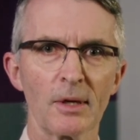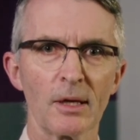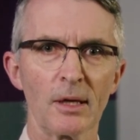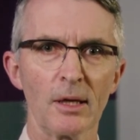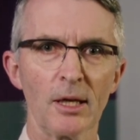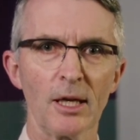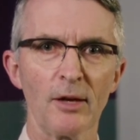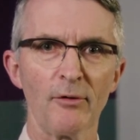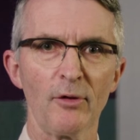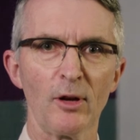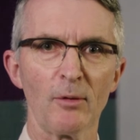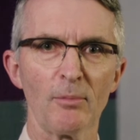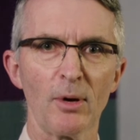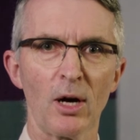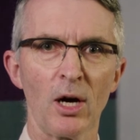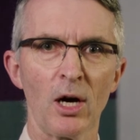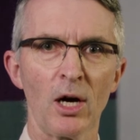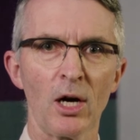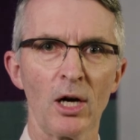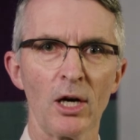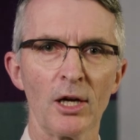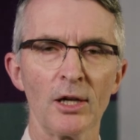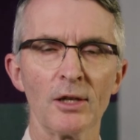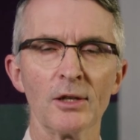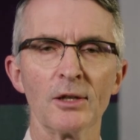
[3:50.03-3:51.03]
leaving
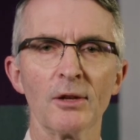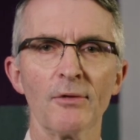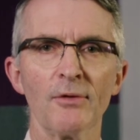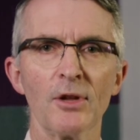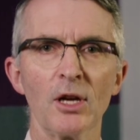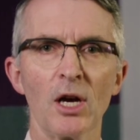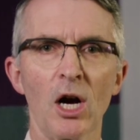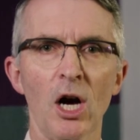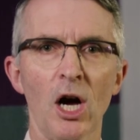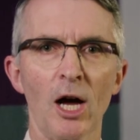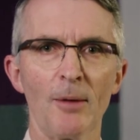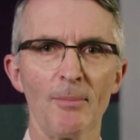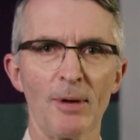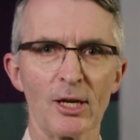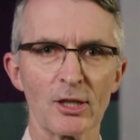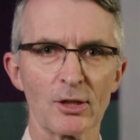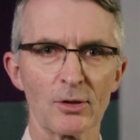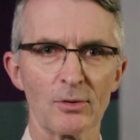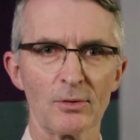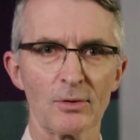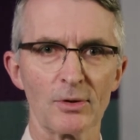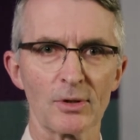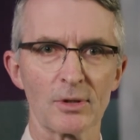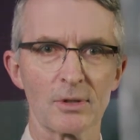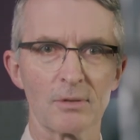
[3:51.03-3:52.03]
behind the eye
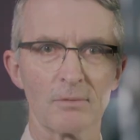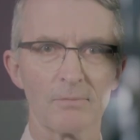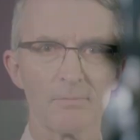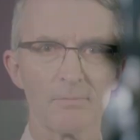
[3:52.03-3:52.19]
muscles.